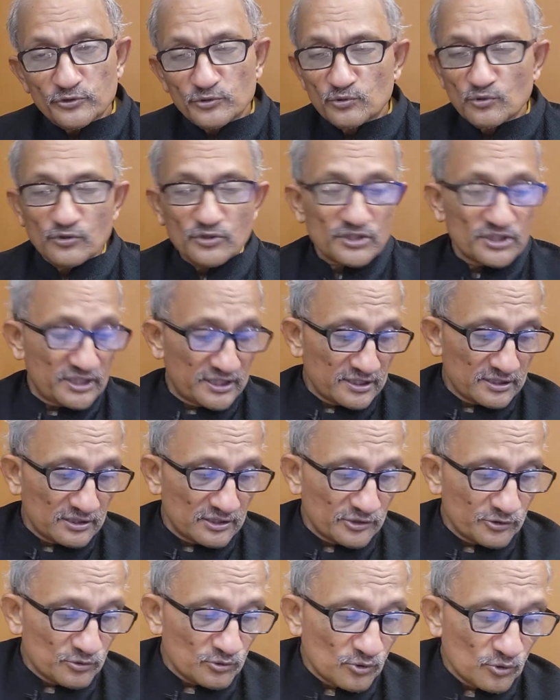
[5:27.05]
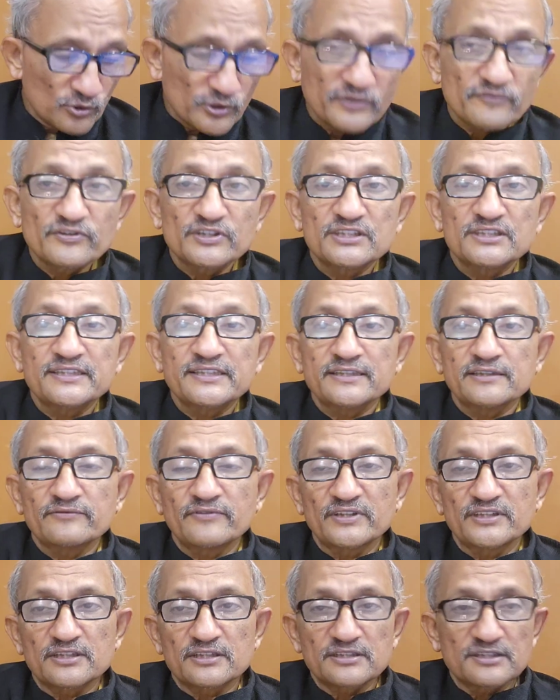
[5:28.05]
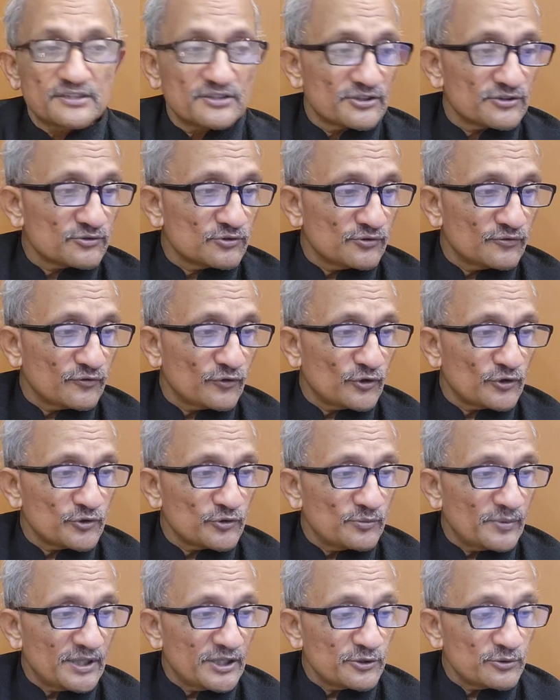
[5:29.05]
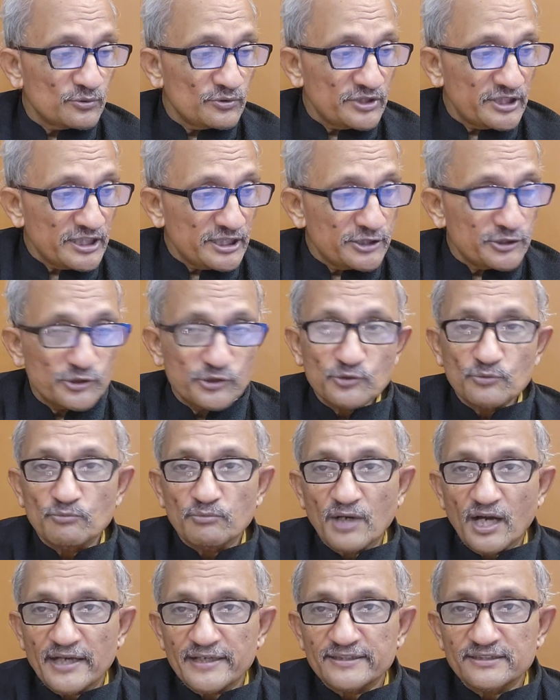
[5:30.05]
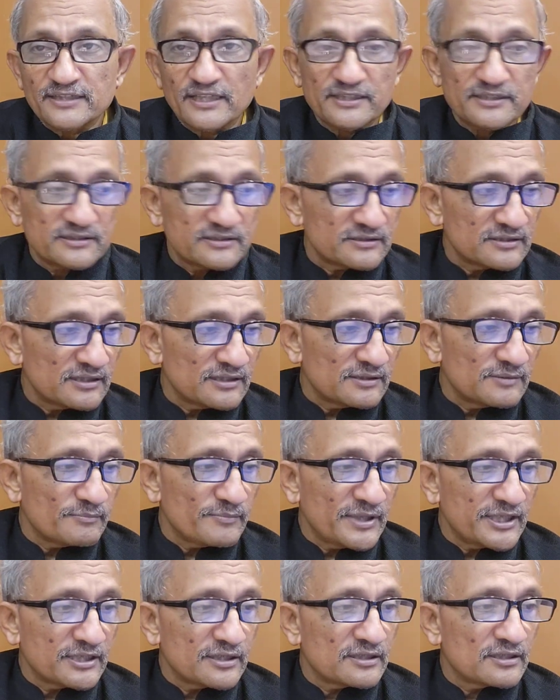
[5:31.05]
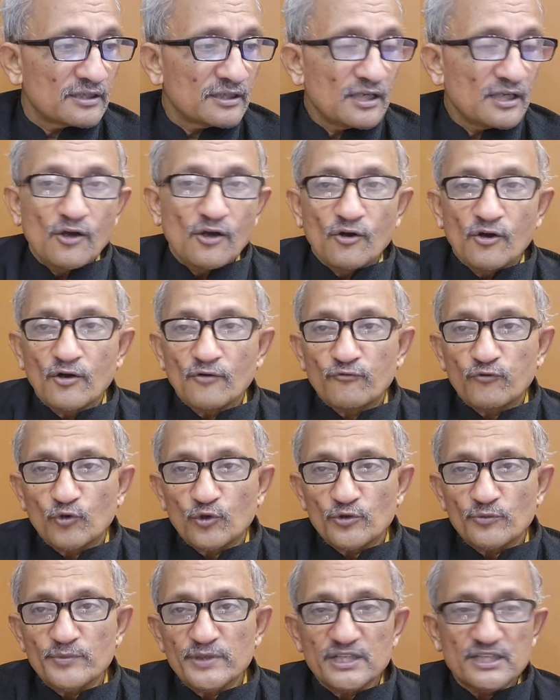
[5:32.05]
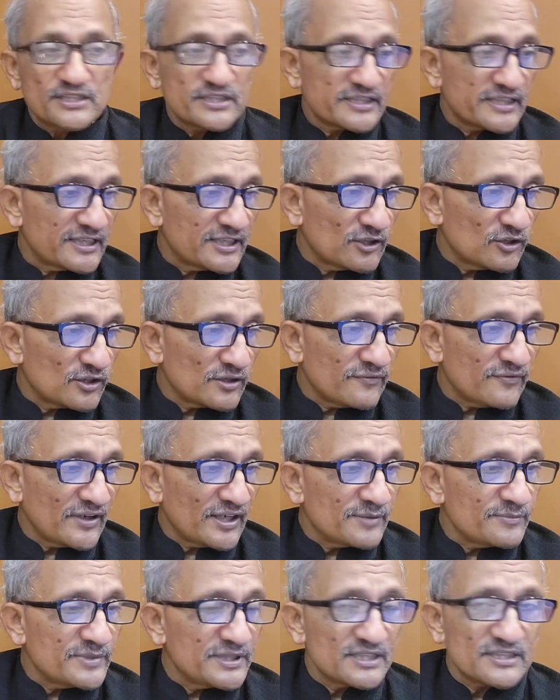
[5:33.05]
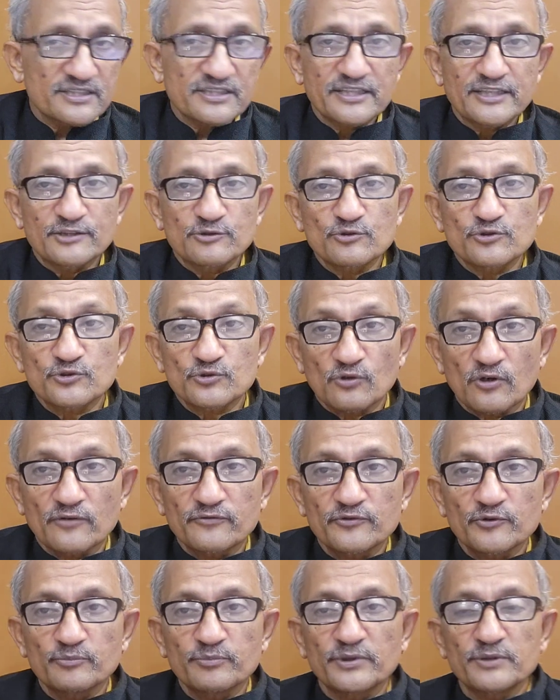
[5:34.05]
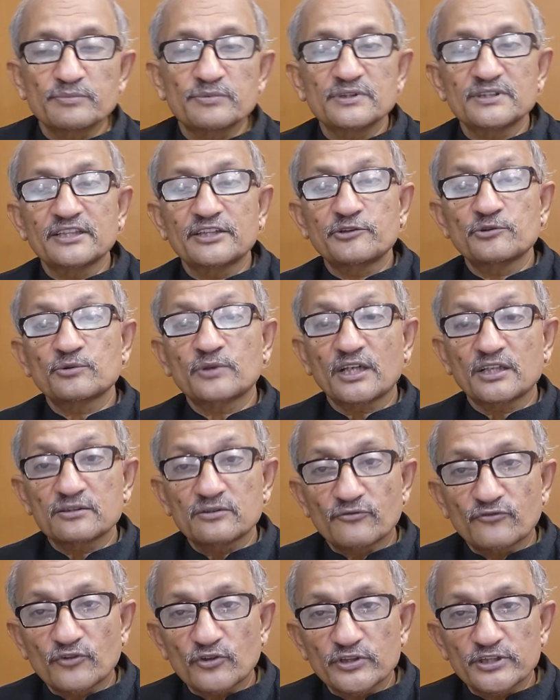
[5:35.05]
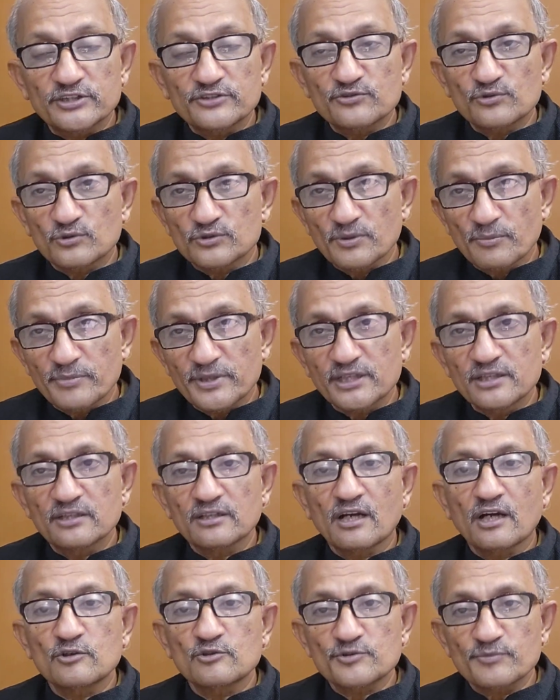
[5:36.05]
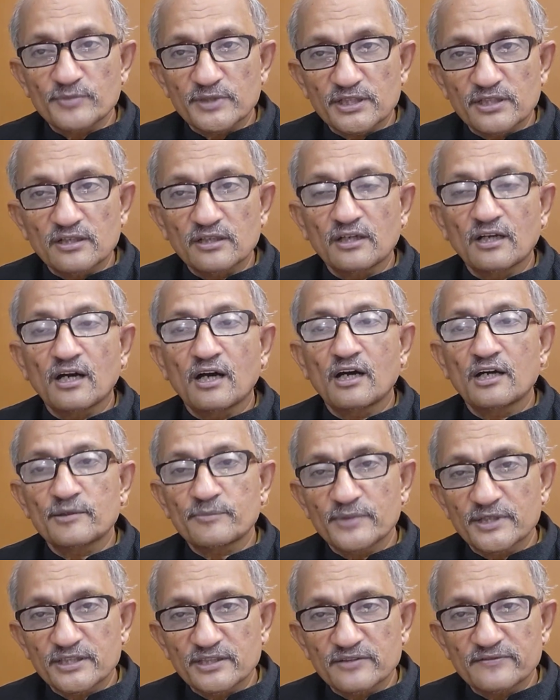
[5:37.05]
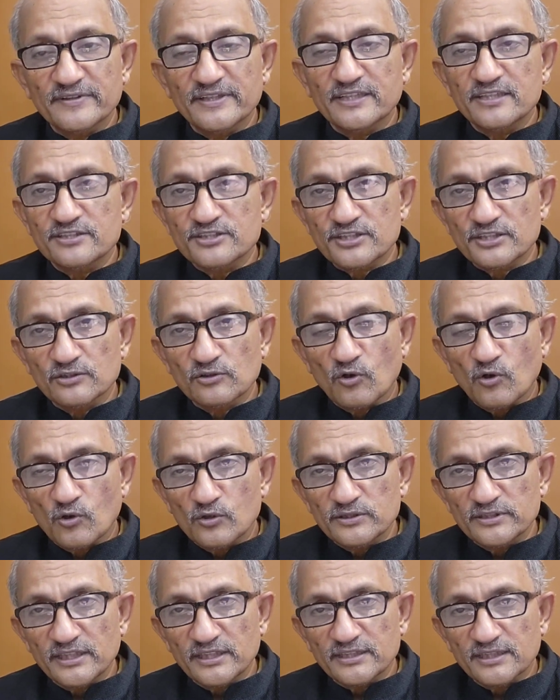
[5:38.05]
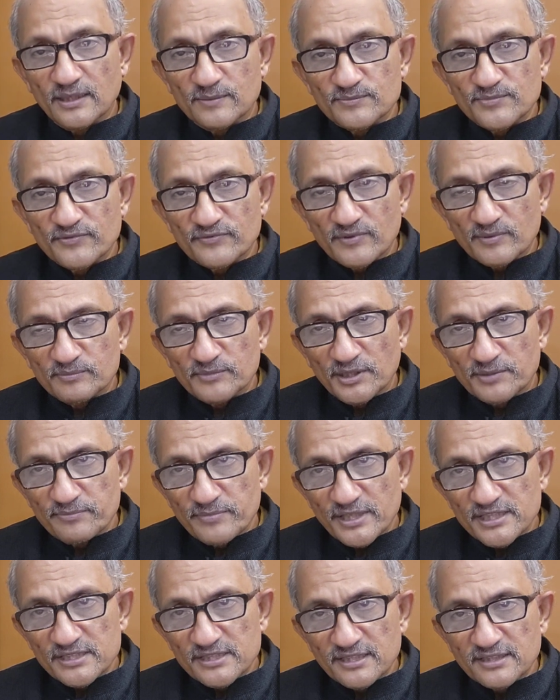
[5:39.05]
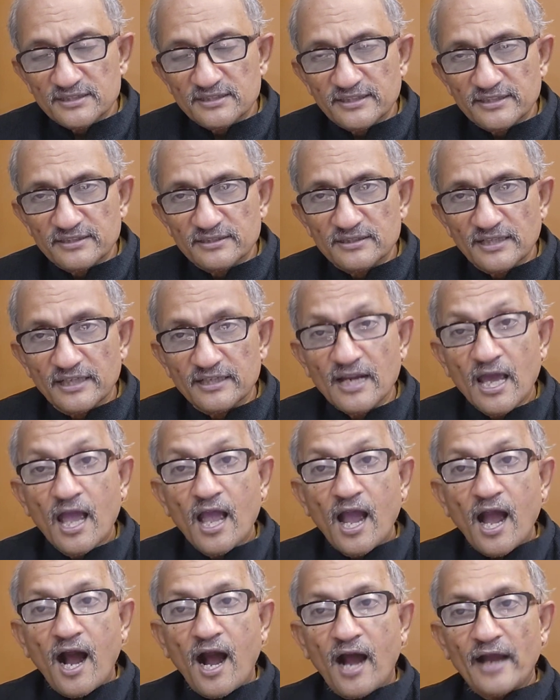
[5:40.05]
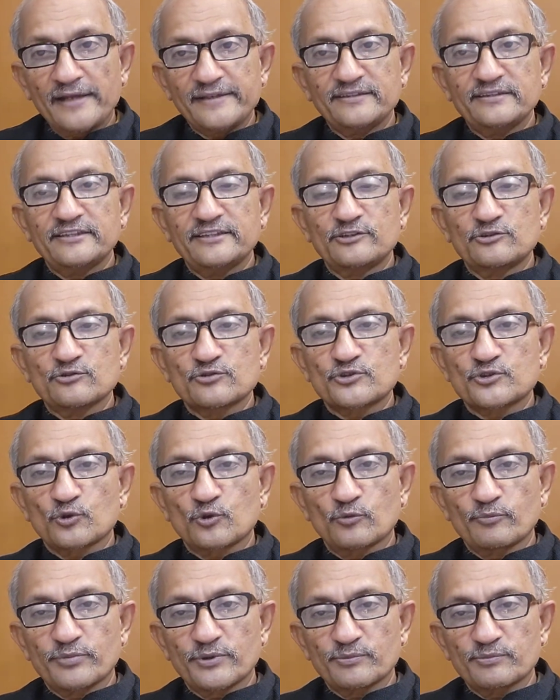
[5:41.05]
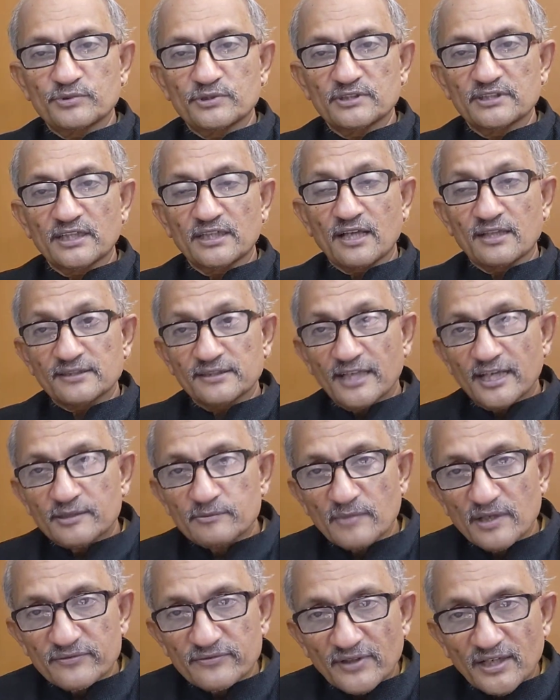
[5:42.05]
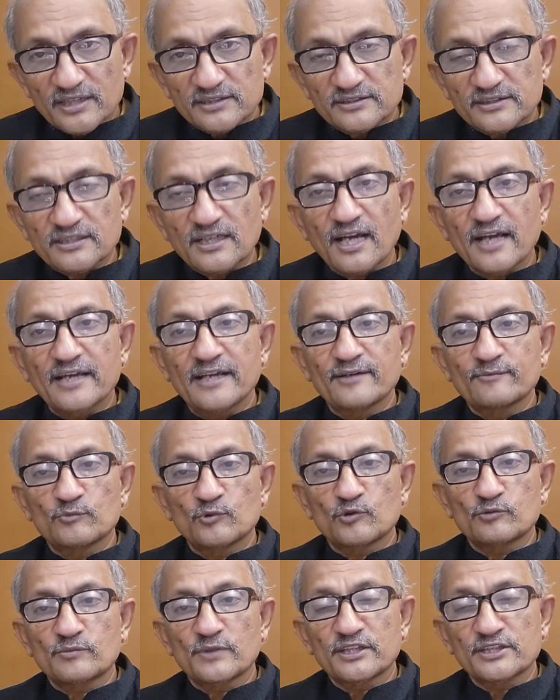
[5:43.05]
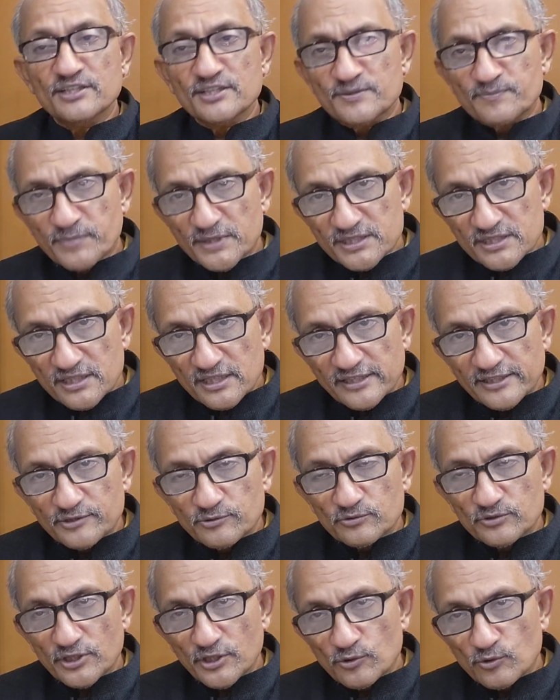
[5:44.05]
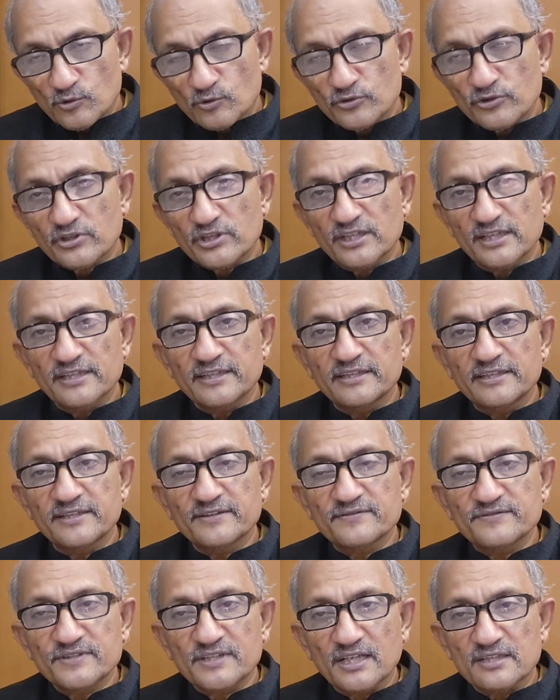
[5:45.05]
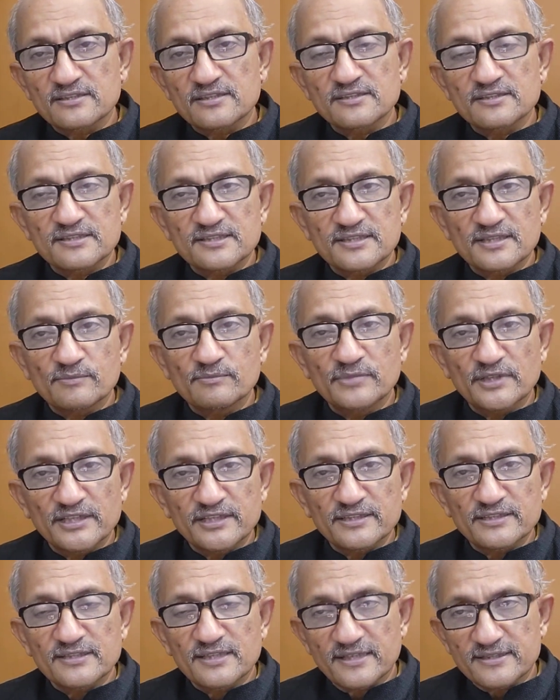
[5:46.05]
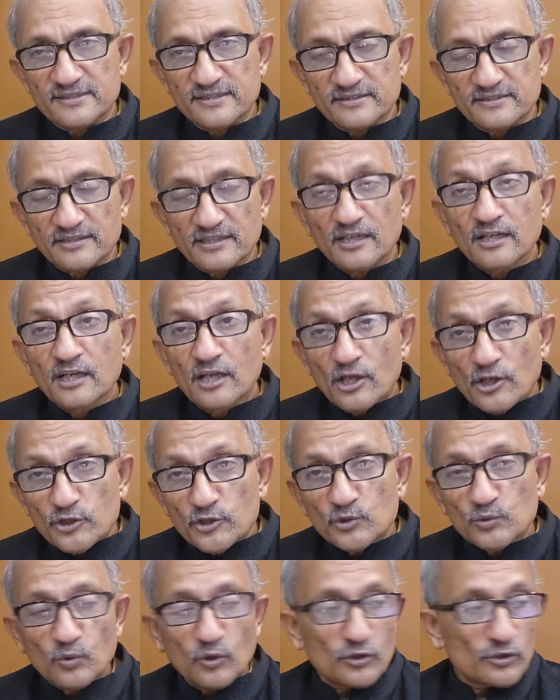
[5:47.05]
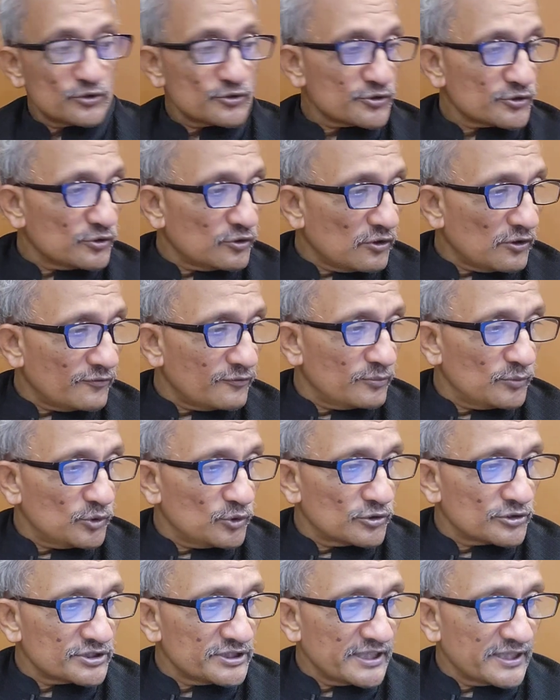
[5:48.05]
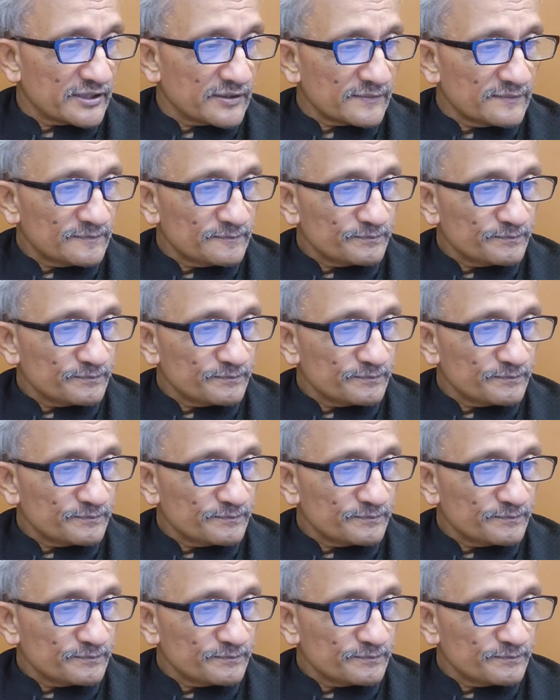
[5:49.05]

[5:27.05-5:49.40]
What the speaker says: You don't even think whether this is good for you, but you need to buy that big 4 BHK or a 5 BHK to show off to people that you can afford it. So the bigger house, bigger car, bigger vacation, all that comes from that basic thing that I need to show people that unlike my father, I have more money, especially to their own relatives, cousins, siblings, etc. You want to show off more there.